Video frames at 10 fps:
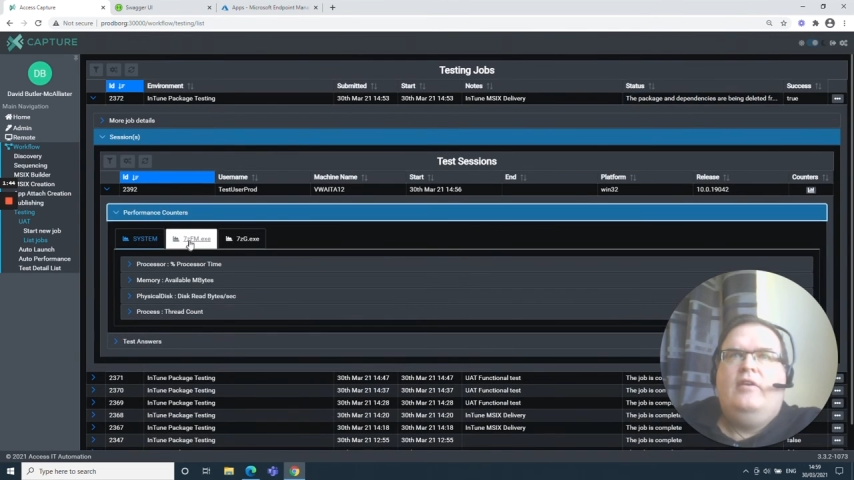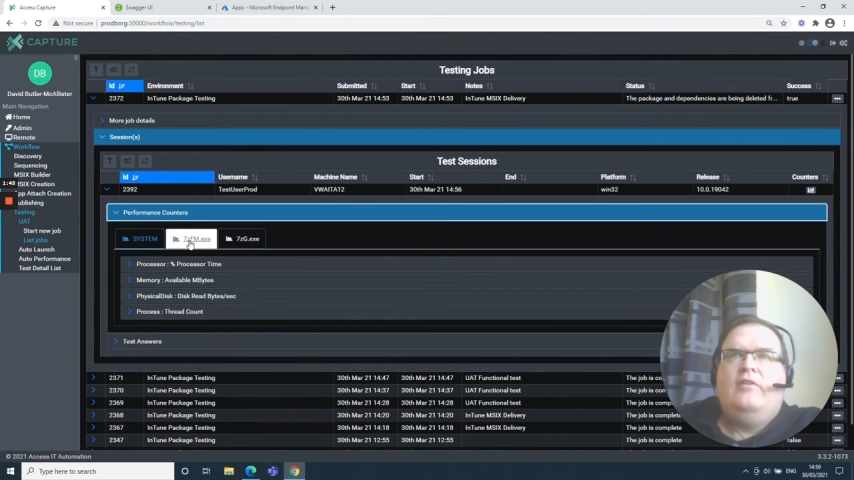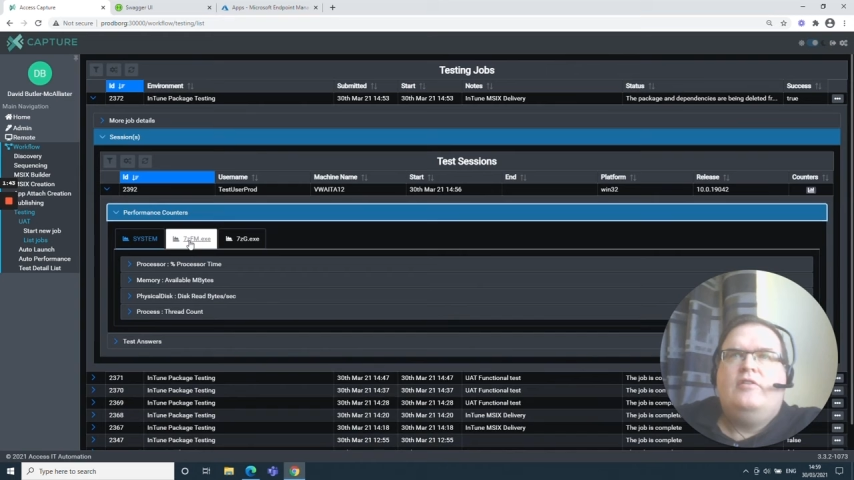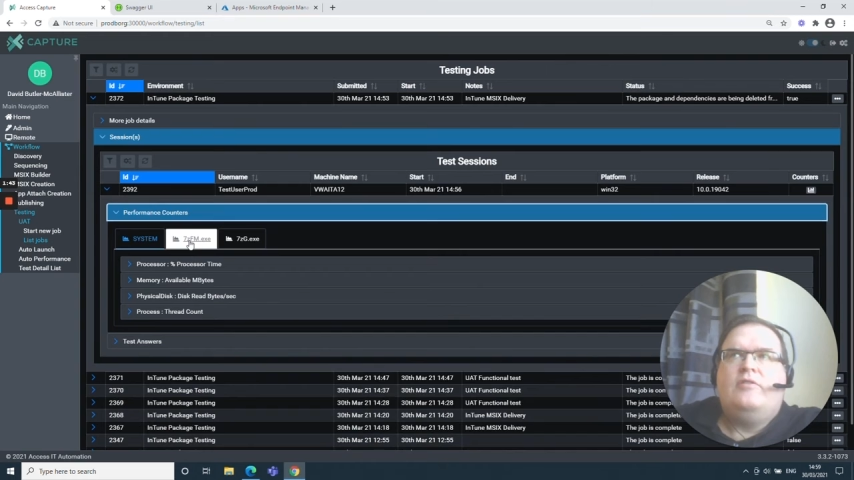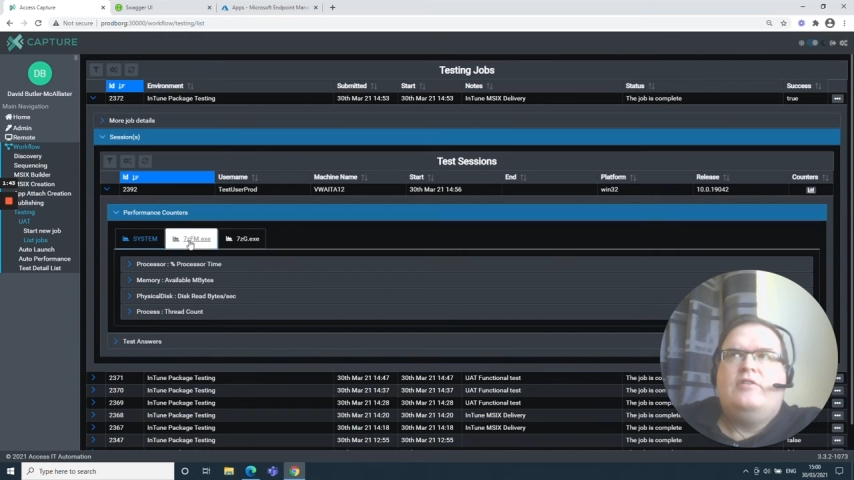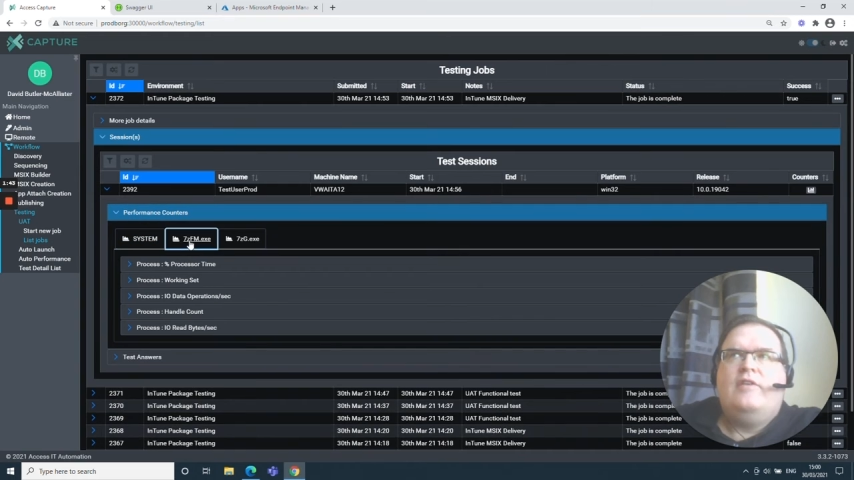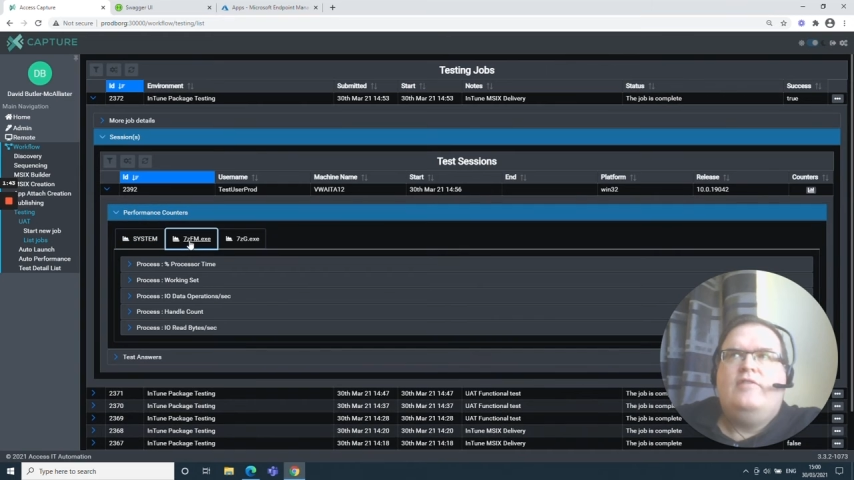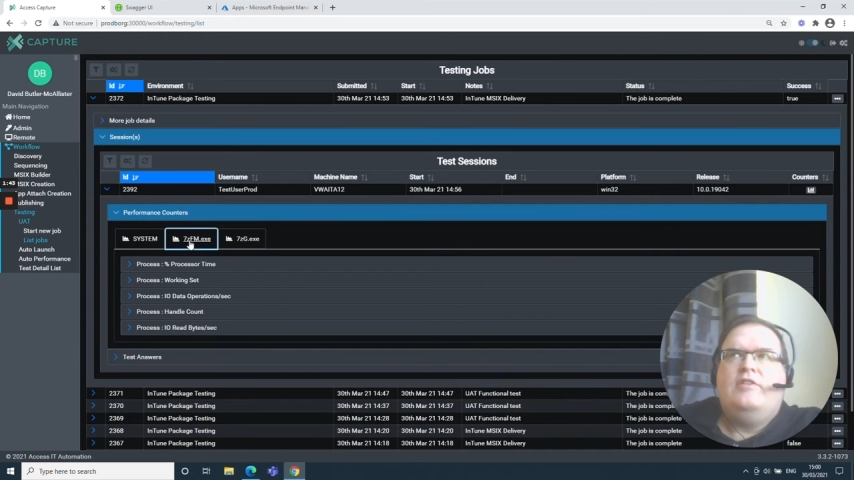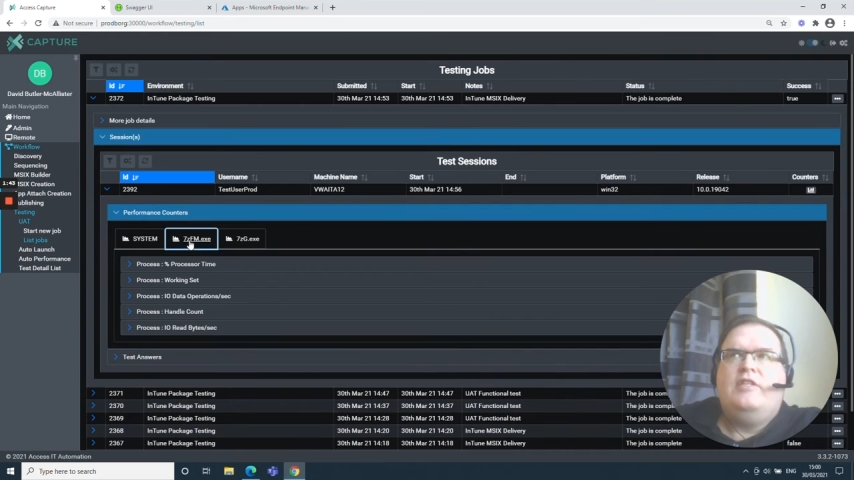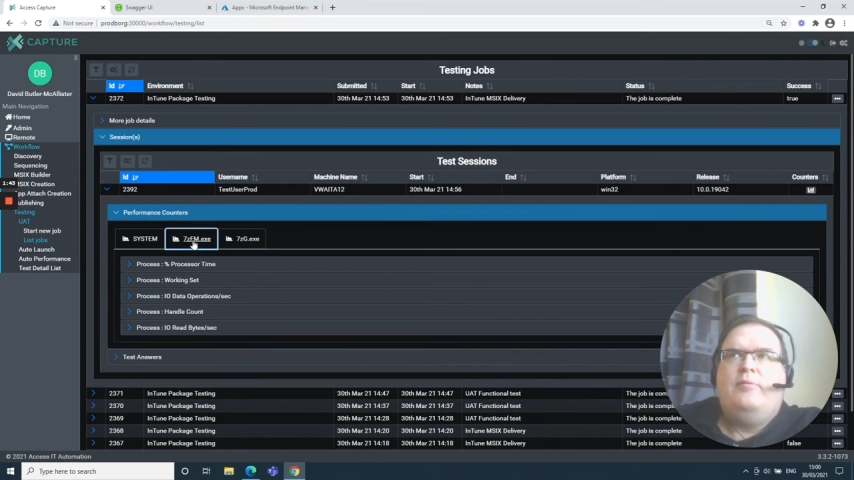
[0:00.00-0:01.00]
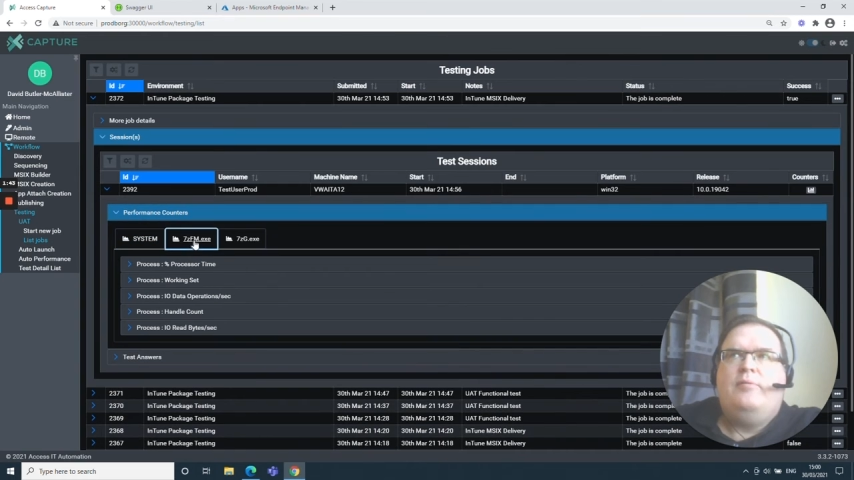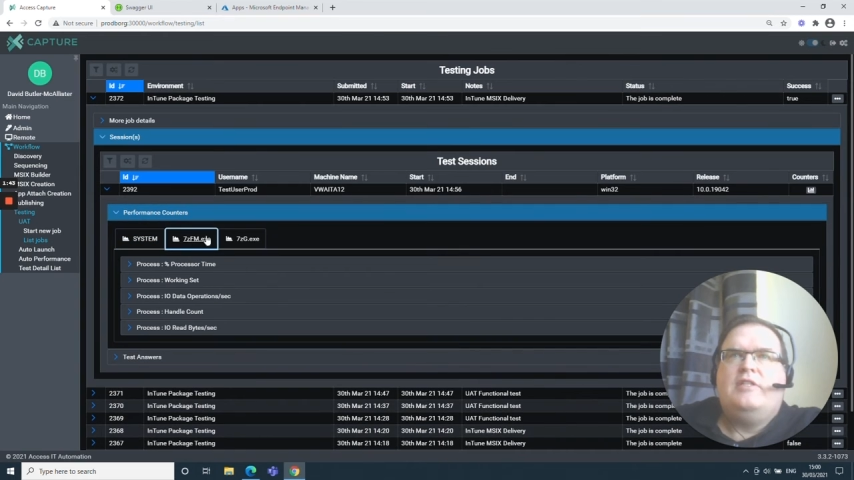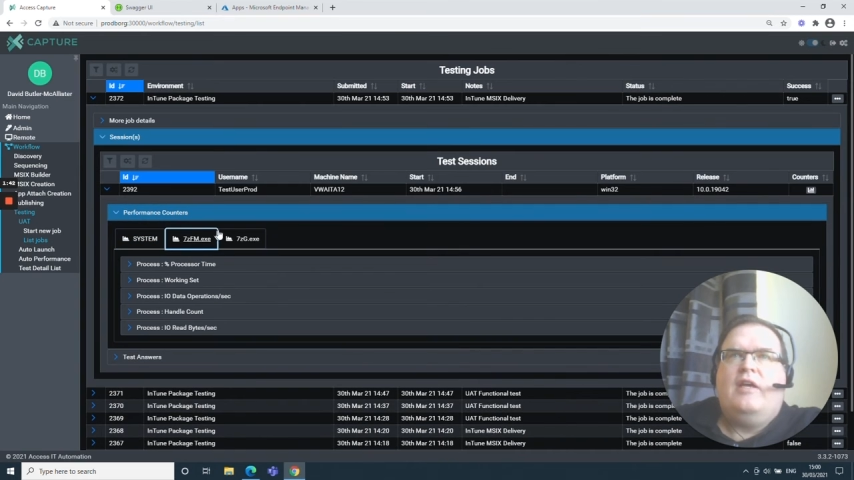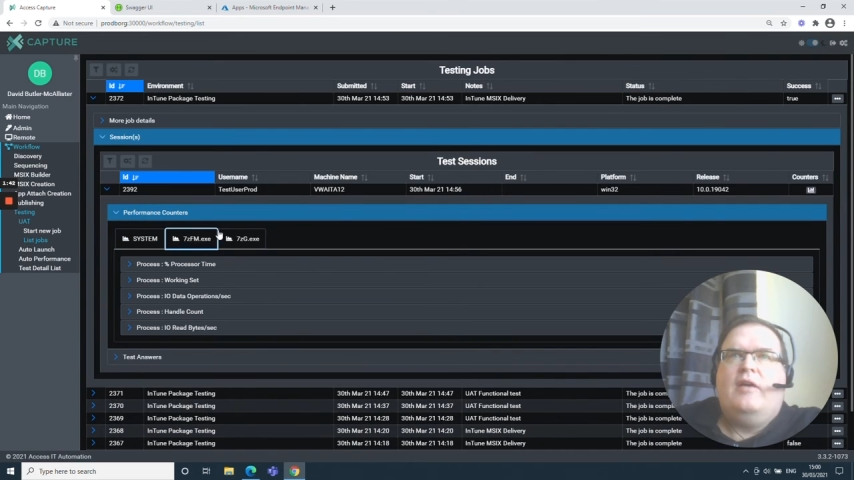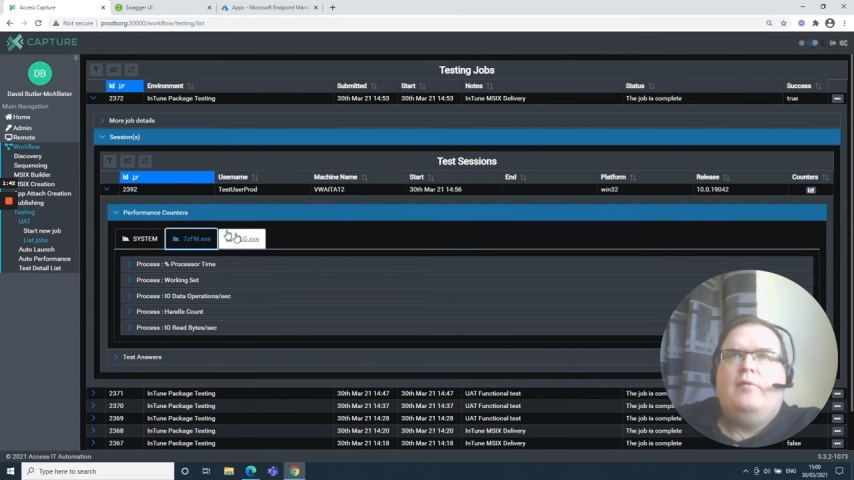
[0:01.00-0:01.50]
So 7-zip is
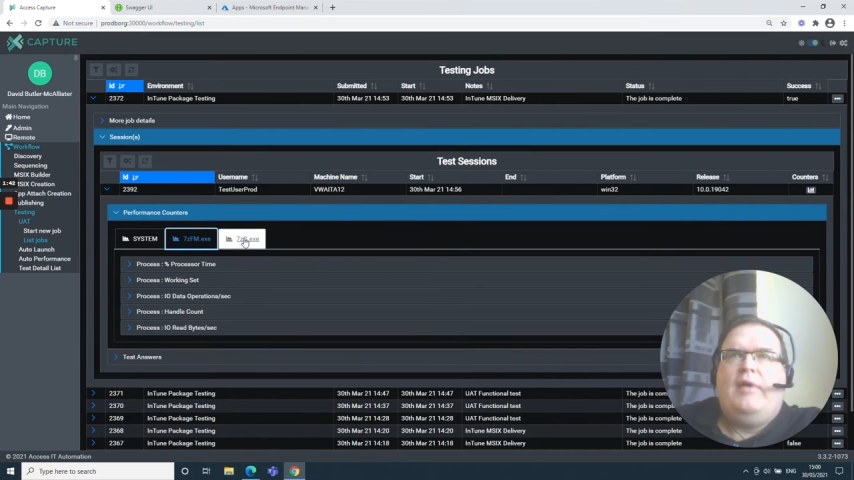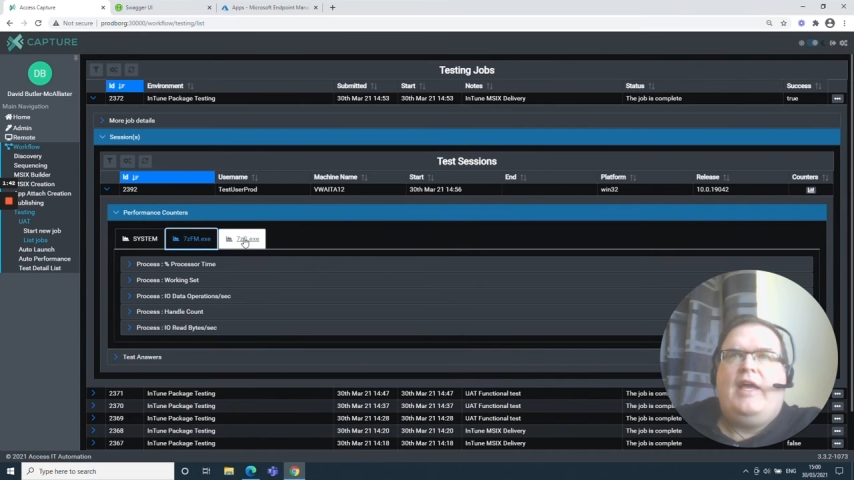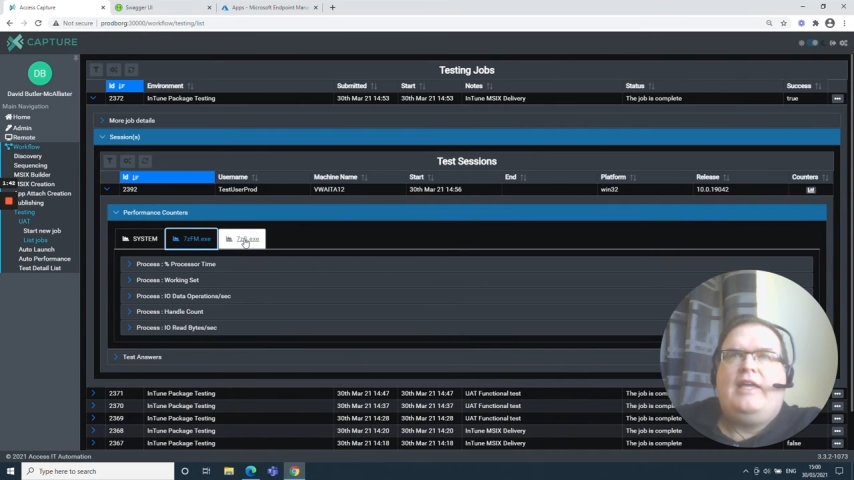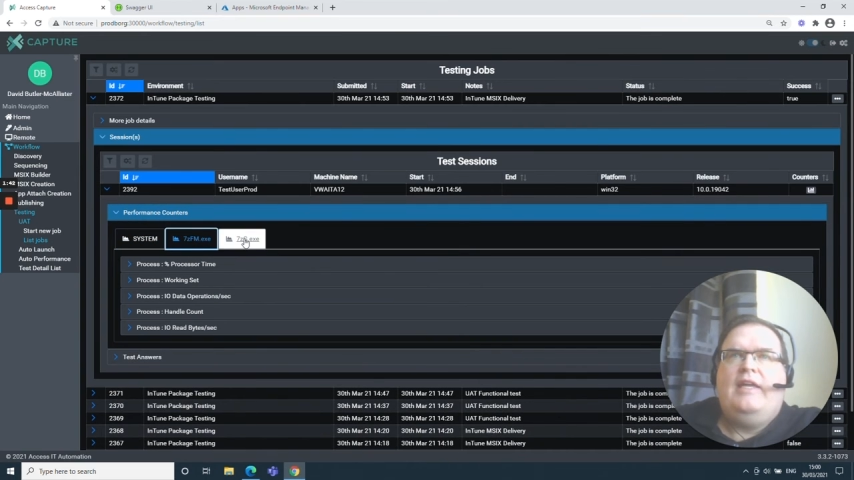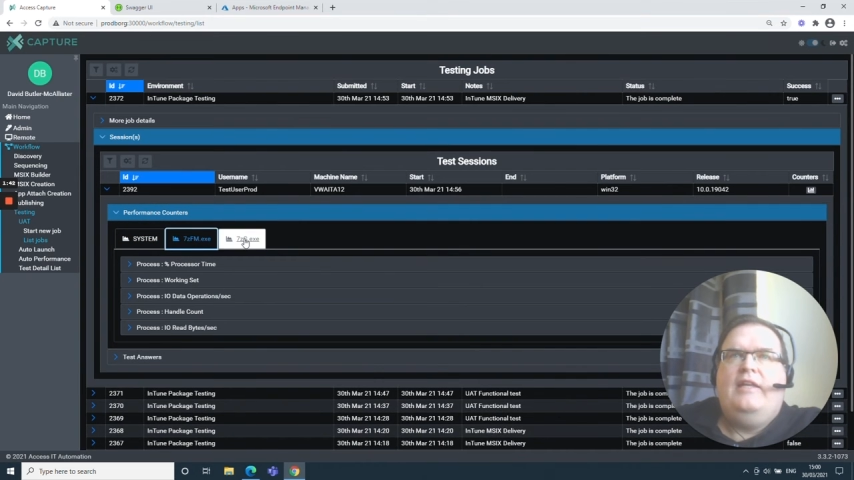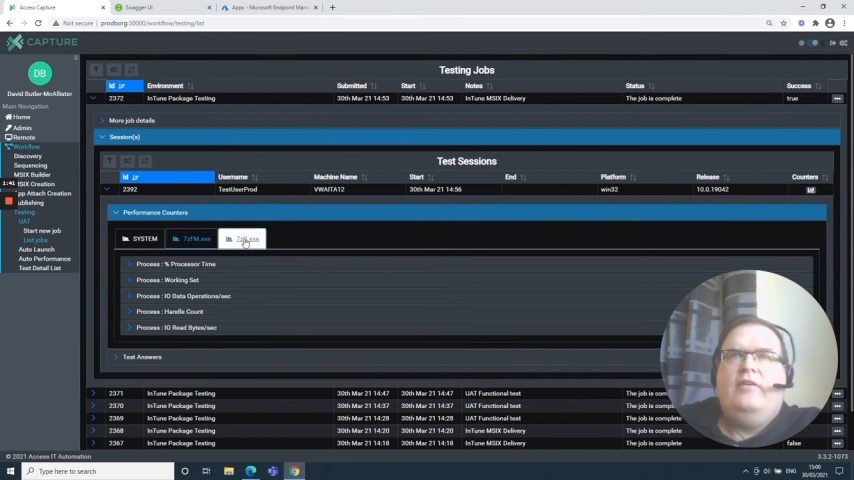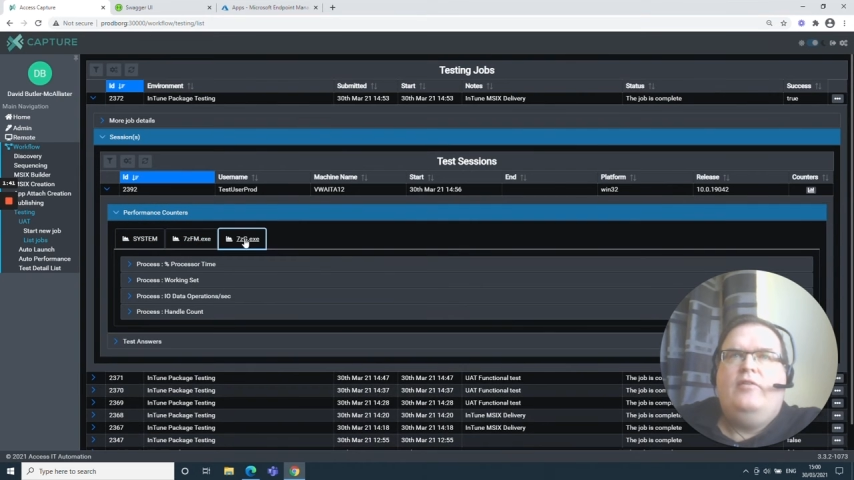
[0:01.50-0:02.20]
coming back in.